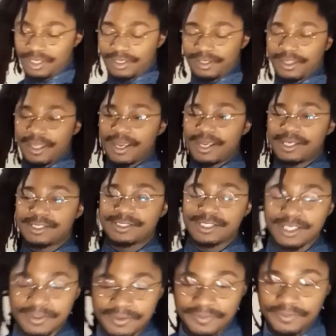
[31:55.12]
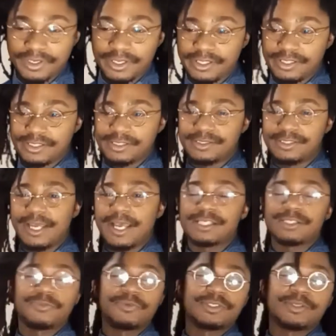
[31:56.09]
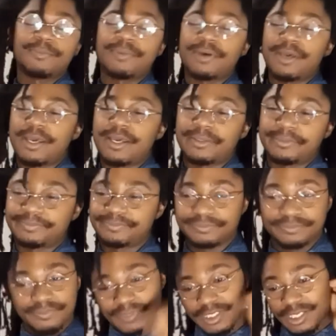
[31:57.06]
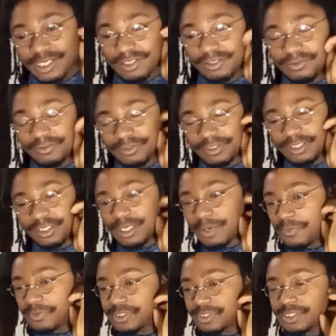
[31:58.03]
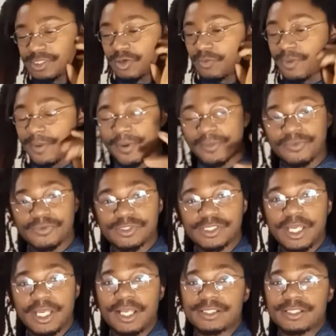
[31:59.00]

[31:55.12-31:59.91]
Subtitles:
Like I said, Tasm wasn't bad. There was just no memorable scenes